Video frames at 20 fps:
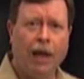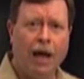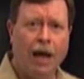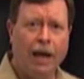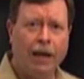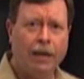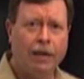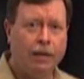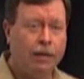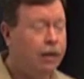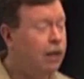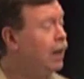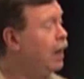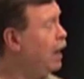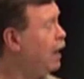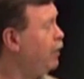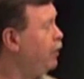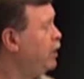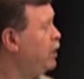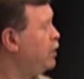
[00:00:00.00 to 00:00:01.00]
be installing a
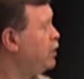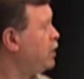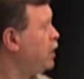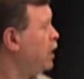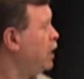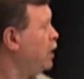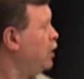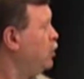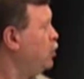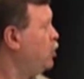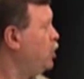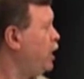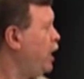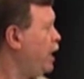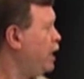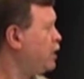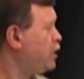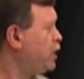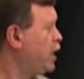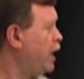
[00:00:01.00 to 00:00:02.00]
lock on this
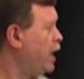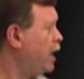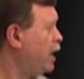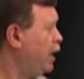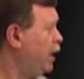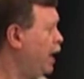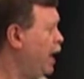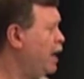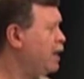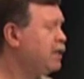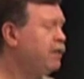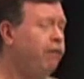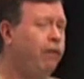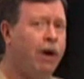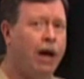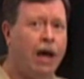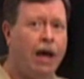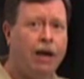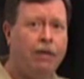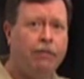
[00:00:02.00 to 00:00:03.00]
GSA Class
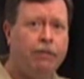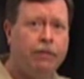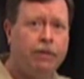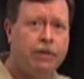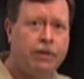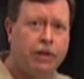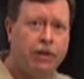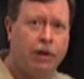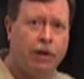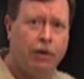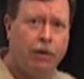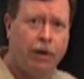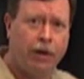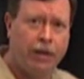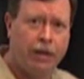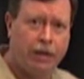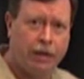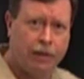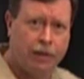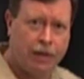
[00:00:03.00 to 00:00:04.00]
5
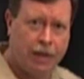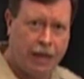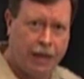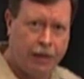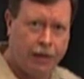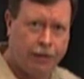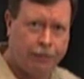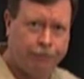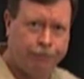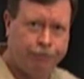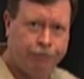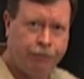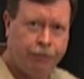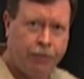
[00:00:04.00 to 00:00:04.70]
security container.